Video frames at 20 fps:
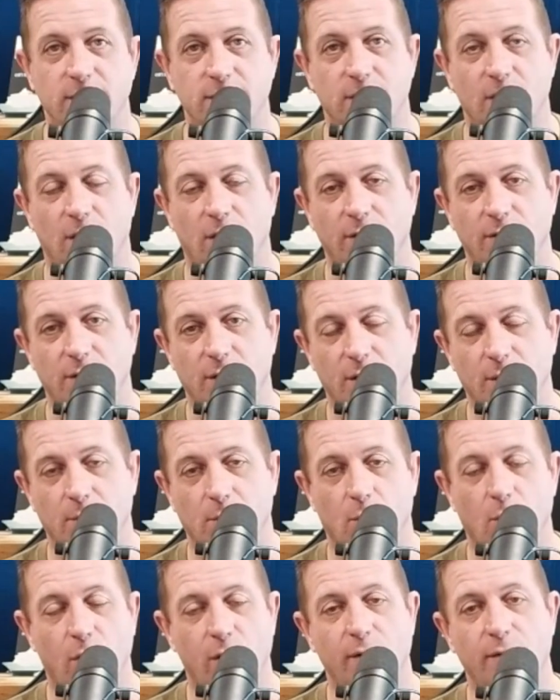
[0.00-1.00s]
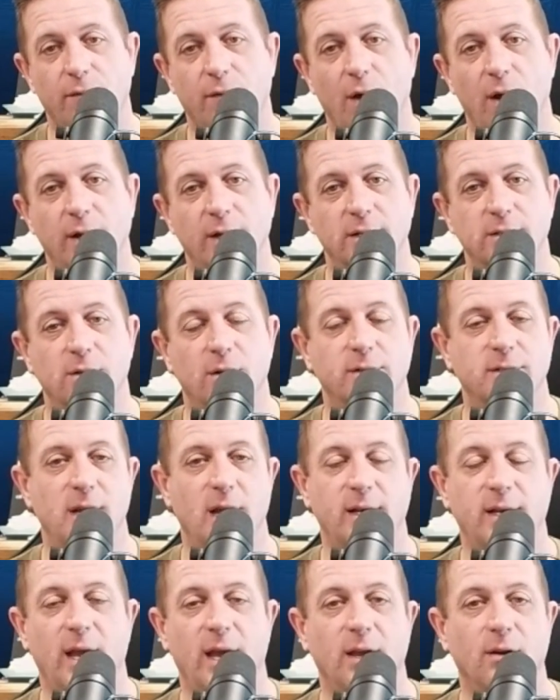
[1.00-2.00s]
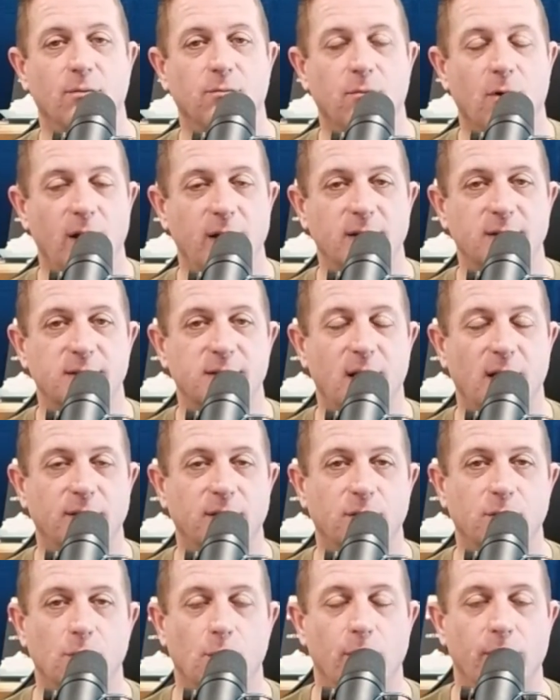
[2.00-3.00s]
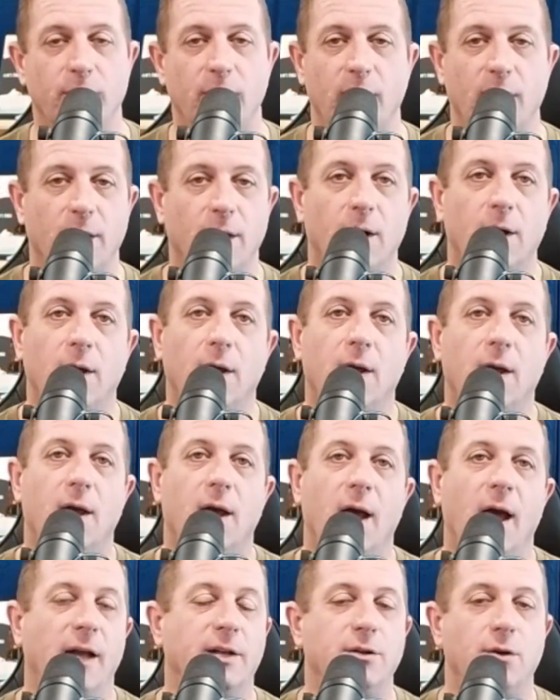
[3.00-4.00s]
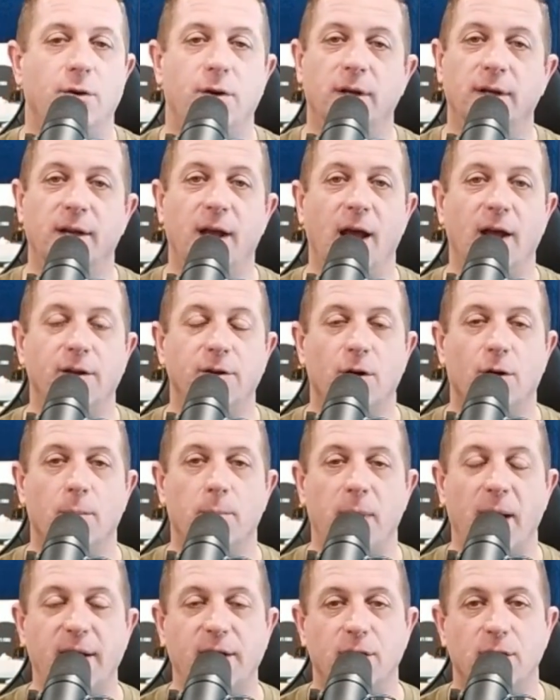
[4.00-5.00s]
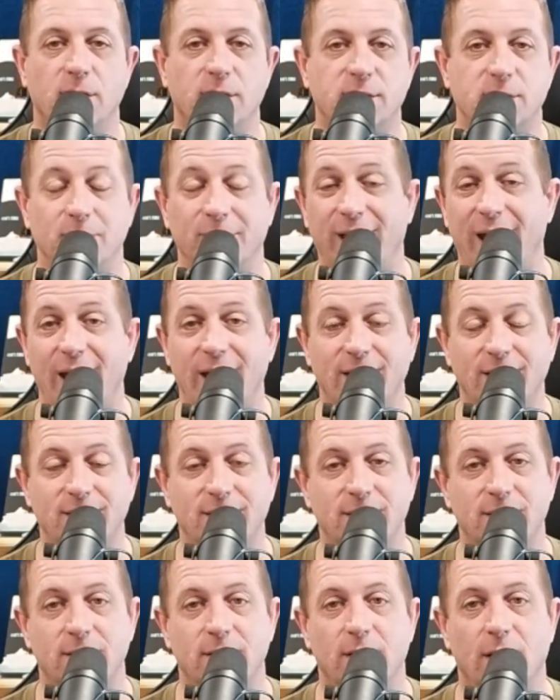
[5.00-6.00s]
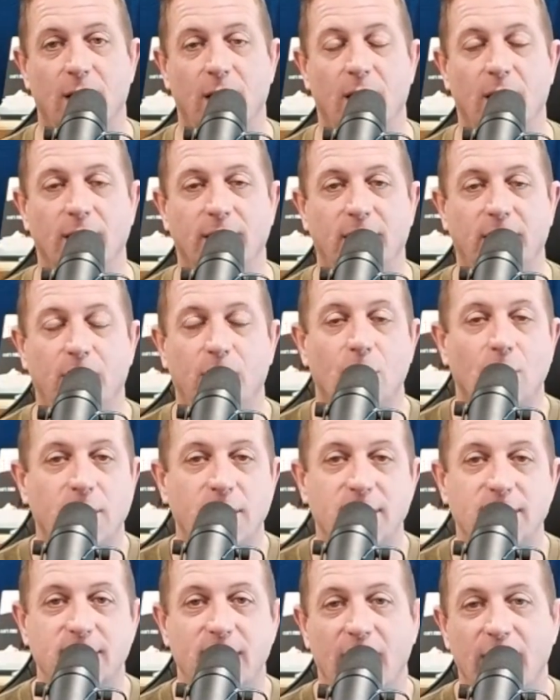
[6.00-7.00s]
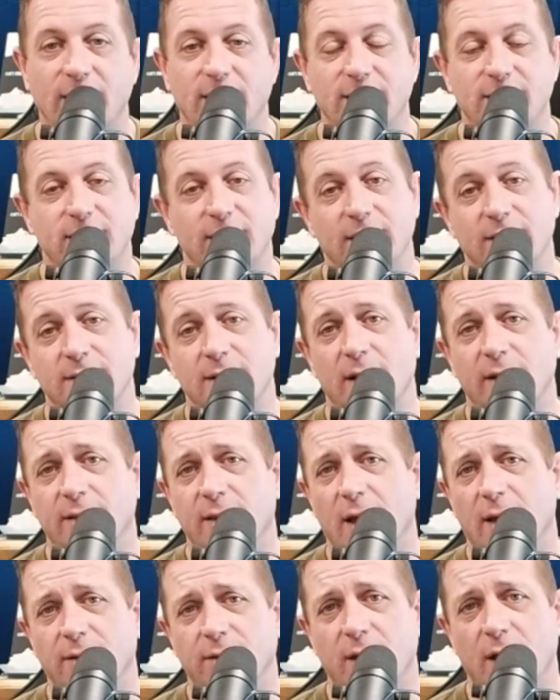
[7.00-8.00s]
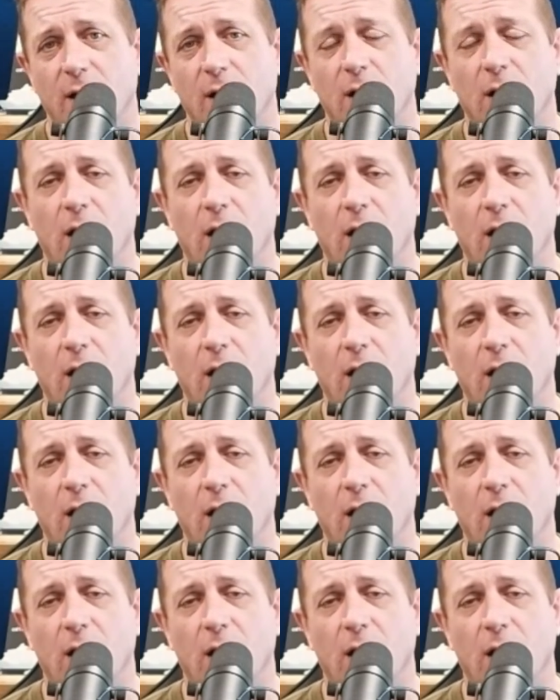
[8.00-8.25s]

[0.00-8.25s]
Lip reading: on the waterfront. It's on deck 8, right inside the door there. And you can get your baked goods, some cakes, cookies, candies, things like that there.